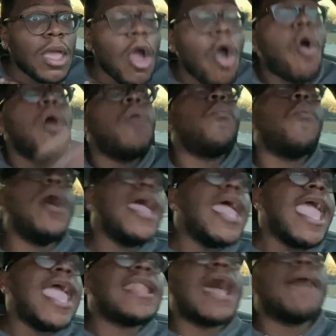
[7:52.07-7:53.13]
on one
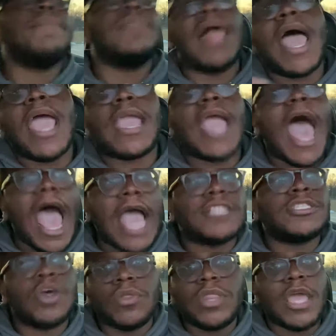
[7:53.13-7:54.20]
hand, I'm like, I
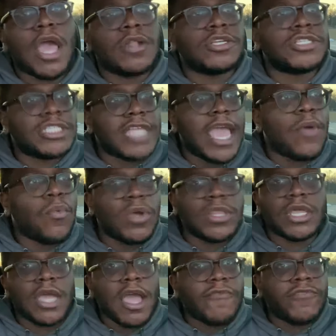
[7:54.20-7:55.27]
totally understand where
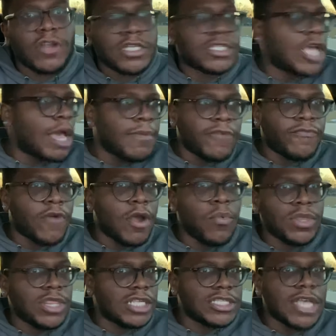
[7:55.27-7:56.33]
the governor is coming from,
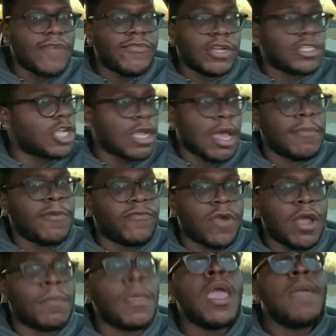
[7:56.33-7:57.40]
where these governors are coming
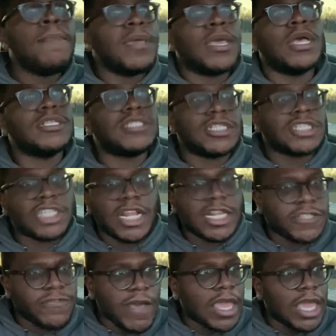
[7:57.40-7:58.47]
from, because the shit
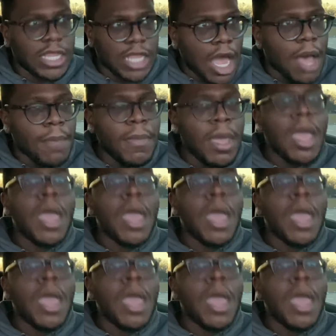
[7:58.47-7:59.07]
is fucking dumb.